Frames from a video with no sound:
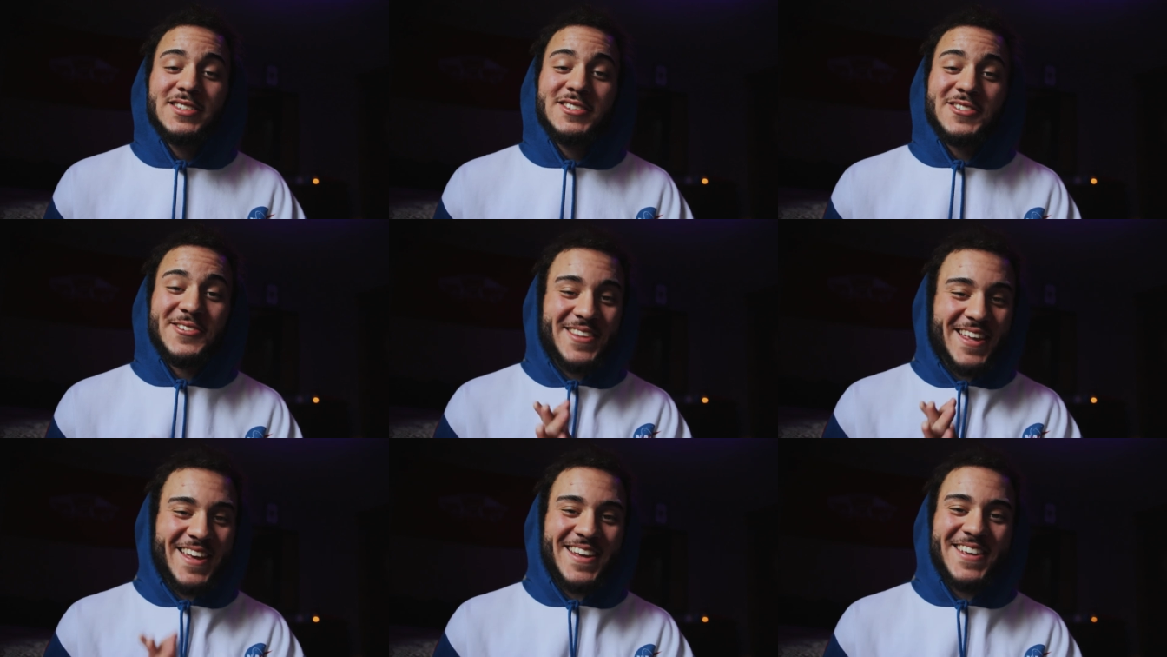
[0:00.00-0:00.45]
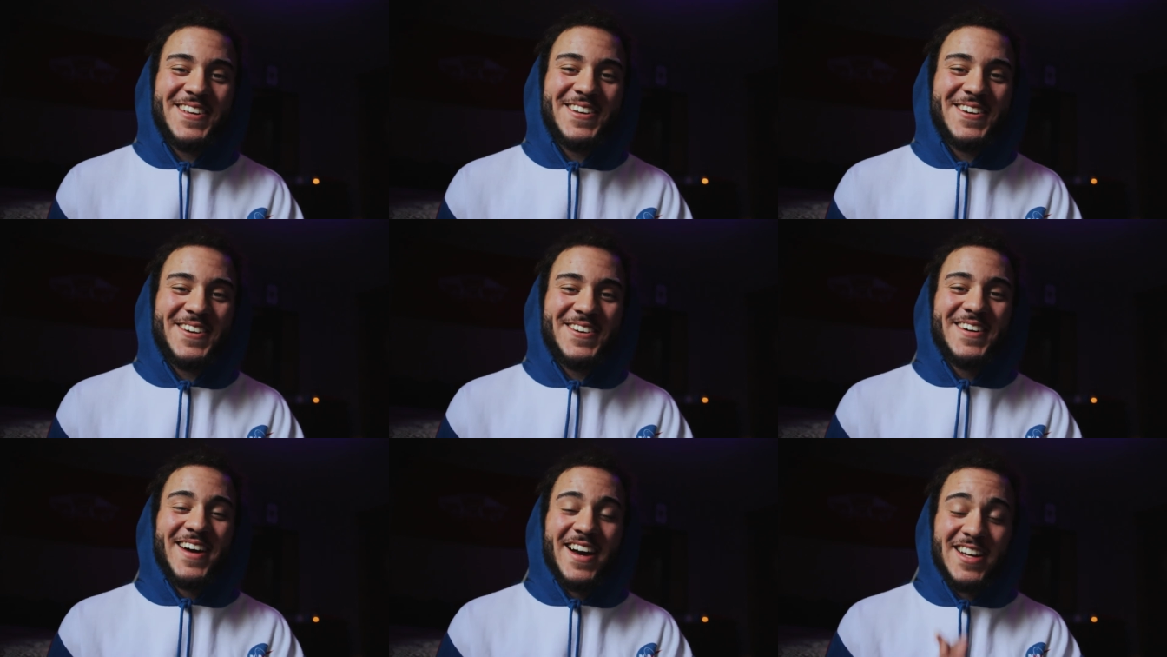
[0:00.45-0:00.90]
So thank
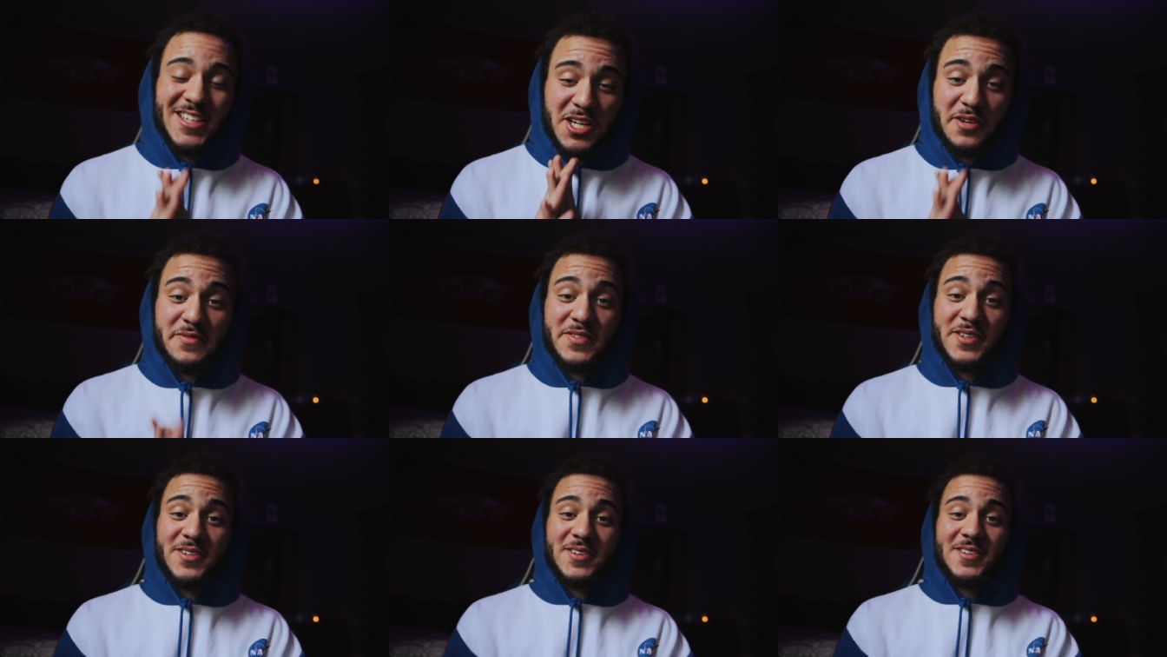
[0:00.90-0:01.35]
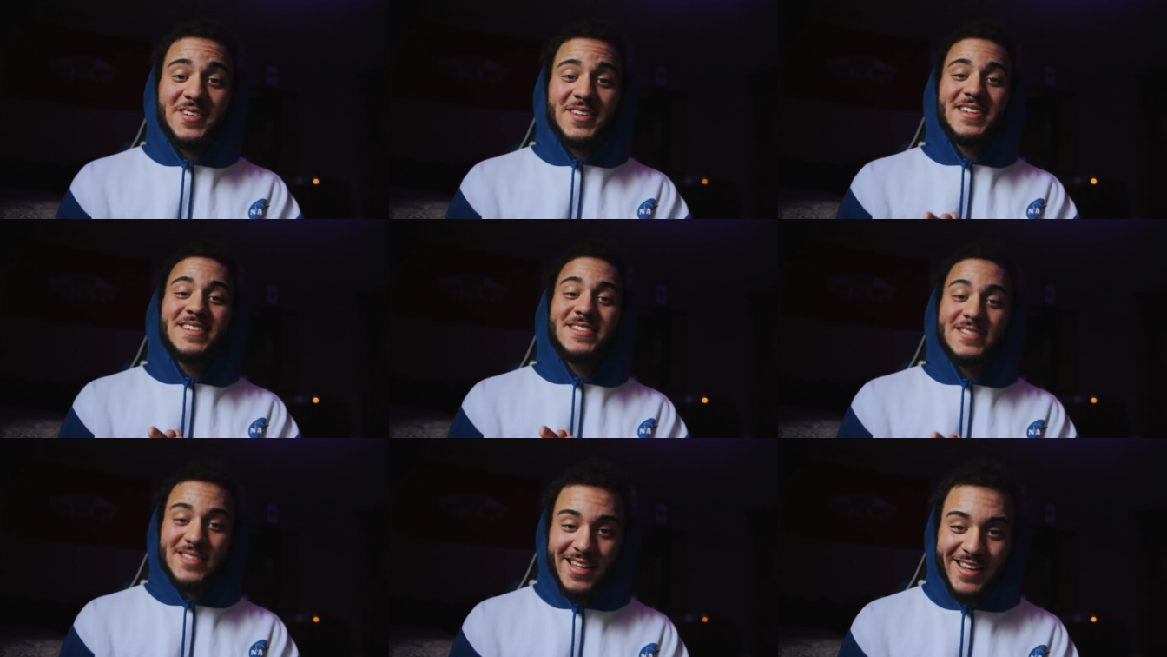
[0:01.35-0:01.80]
you, I love you,
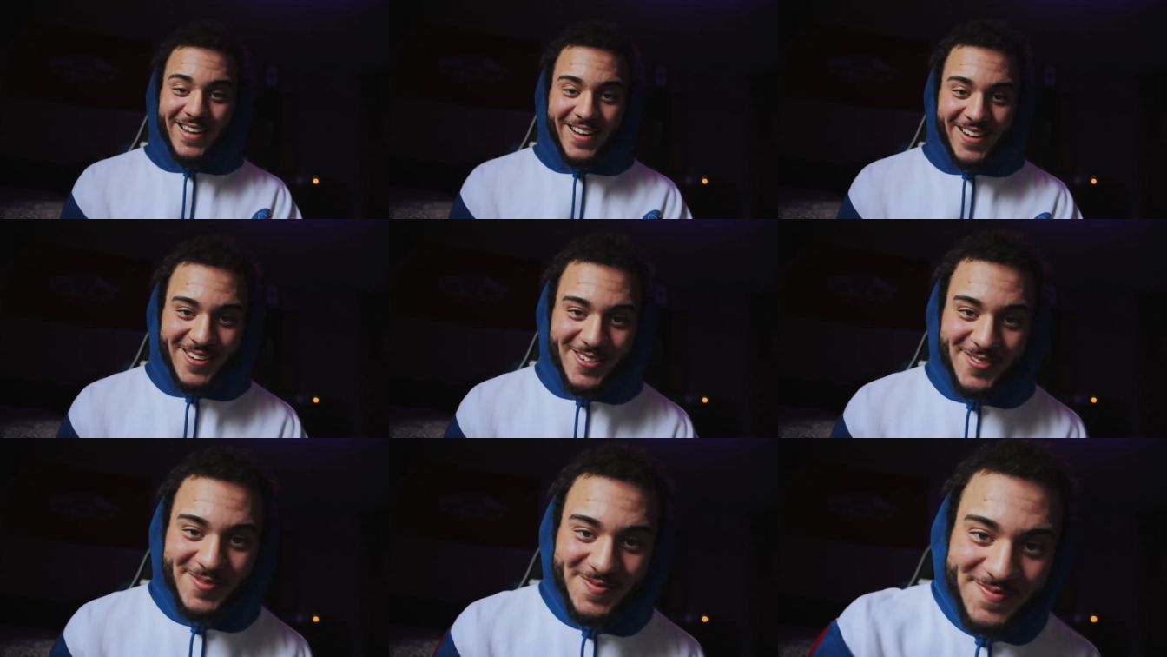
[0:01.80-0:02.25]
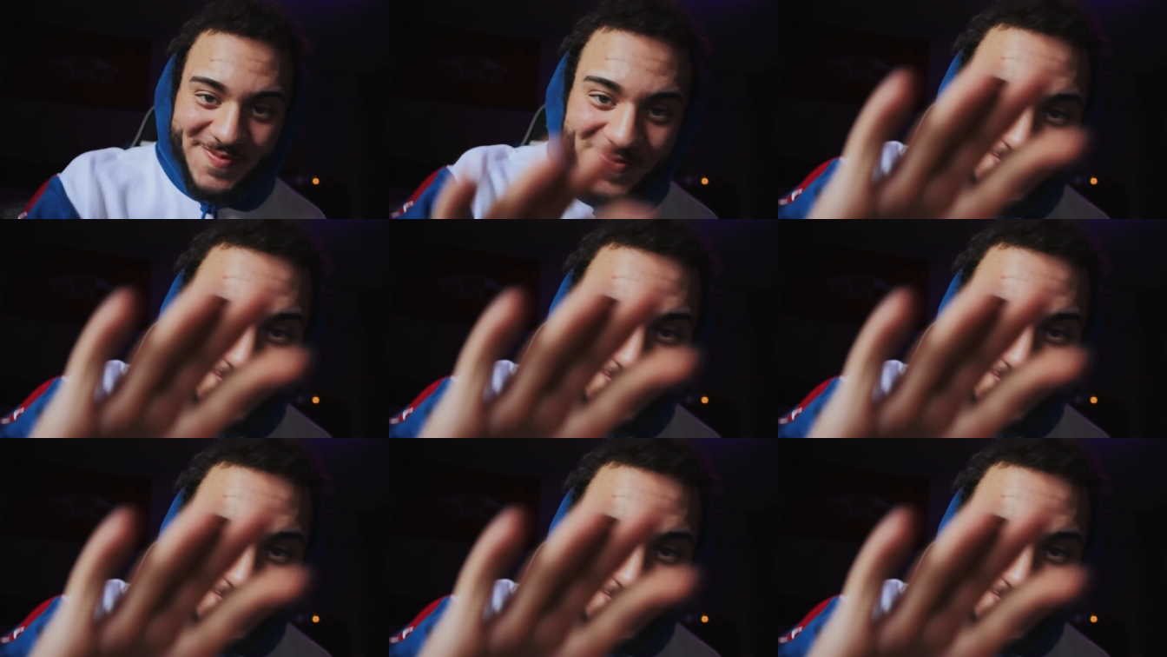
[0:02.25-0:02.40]
take care.